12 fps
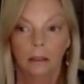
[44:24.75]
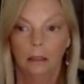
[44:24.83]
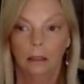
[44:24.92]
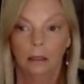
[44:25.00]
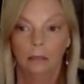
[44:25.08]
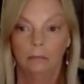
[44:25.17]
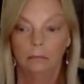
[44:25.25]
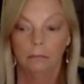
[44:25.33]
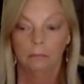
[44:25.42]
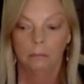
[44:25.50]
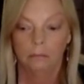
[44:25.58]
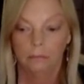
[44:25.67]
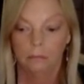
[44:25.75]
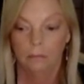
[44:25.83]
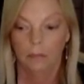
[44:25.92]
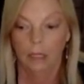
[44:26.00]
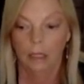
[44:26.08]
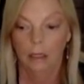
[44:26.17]

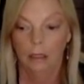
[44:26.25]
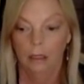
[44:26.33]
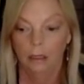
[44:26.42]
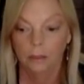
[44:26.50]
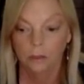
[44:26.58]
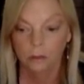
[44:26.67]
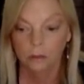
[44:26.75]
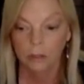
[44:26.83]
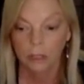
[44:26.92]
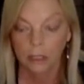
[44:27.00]
it certainly